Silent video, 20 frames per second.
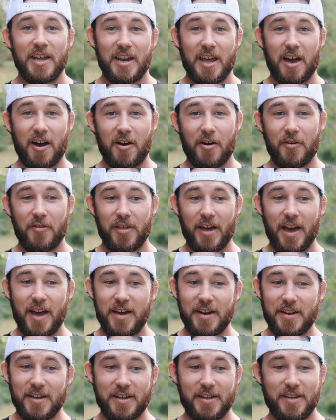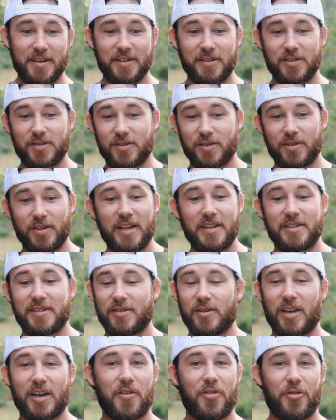Now that's
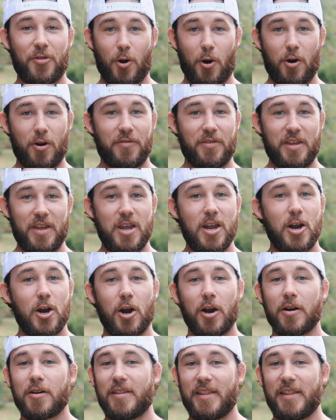like a third of the year,